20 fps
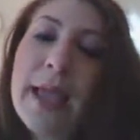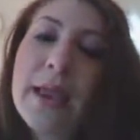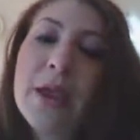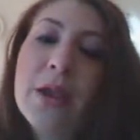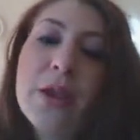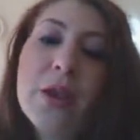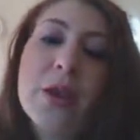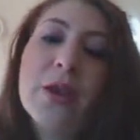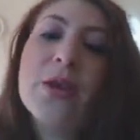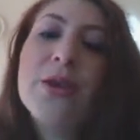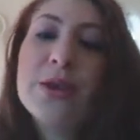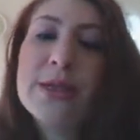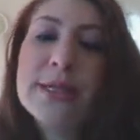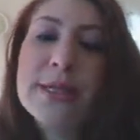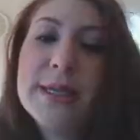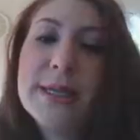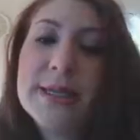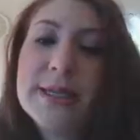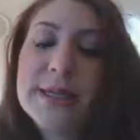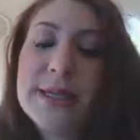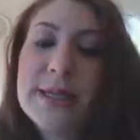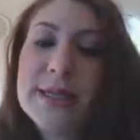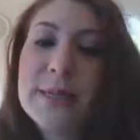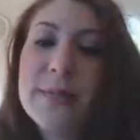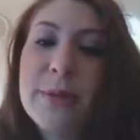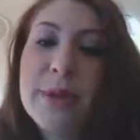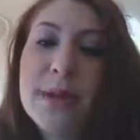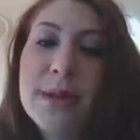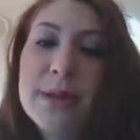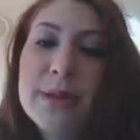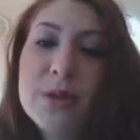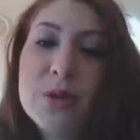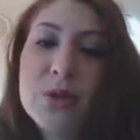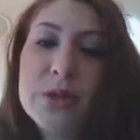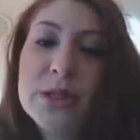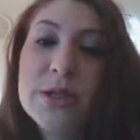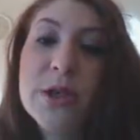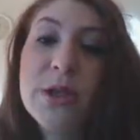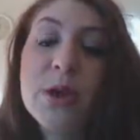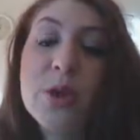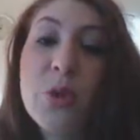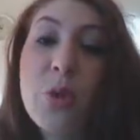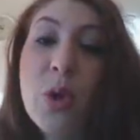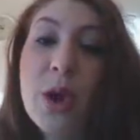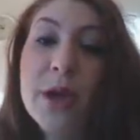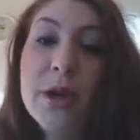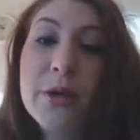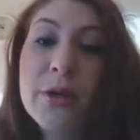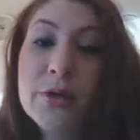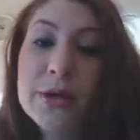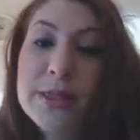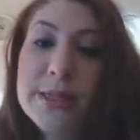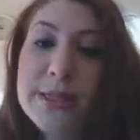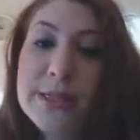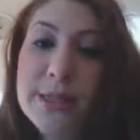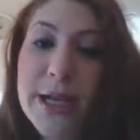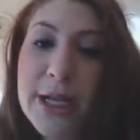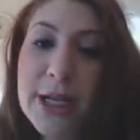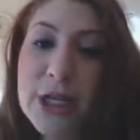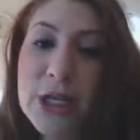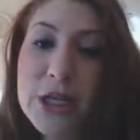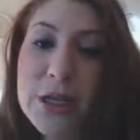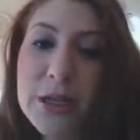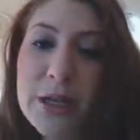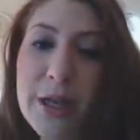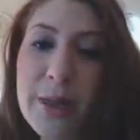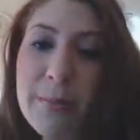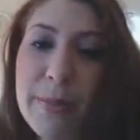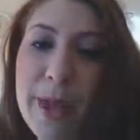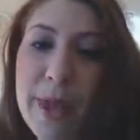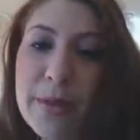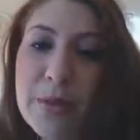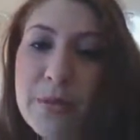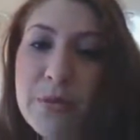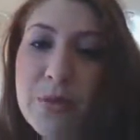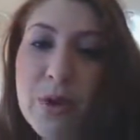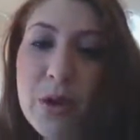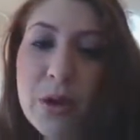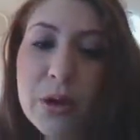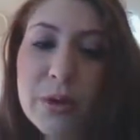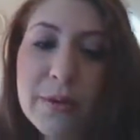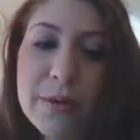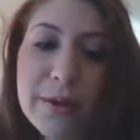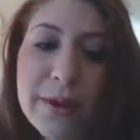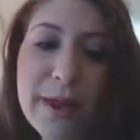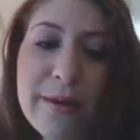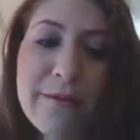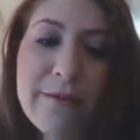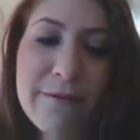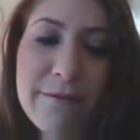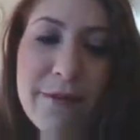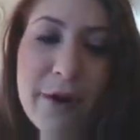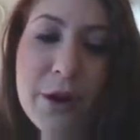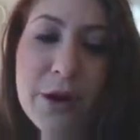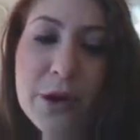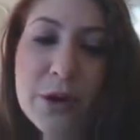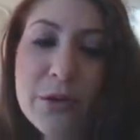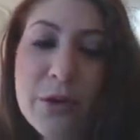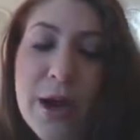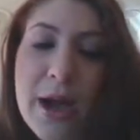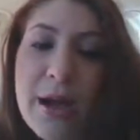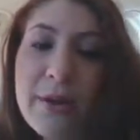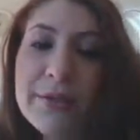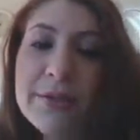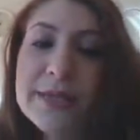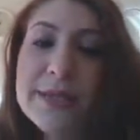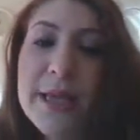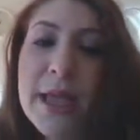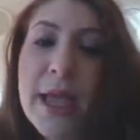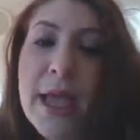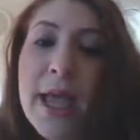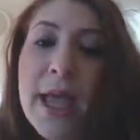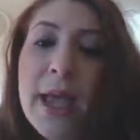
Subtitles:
using assessment, and there's also quite a good discussion about the role that photographs